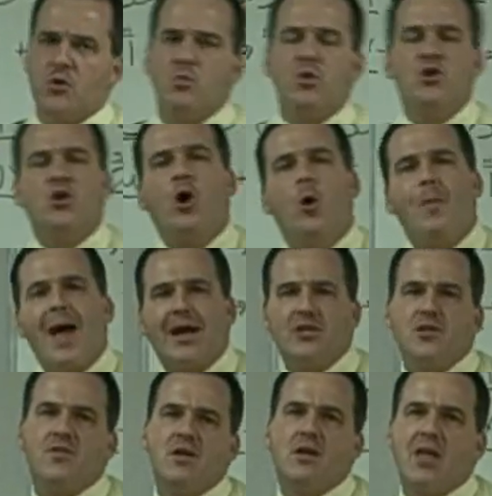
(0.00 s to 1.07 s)
when you go back
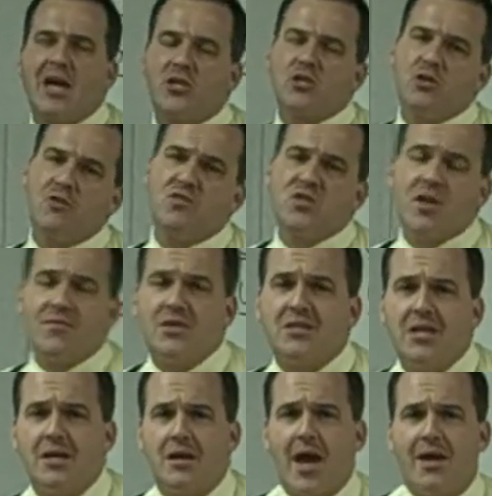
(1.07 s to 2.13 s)
to the election of
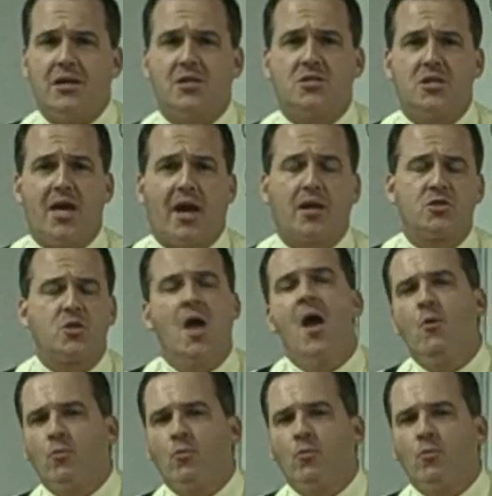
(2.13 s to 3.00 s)
1796,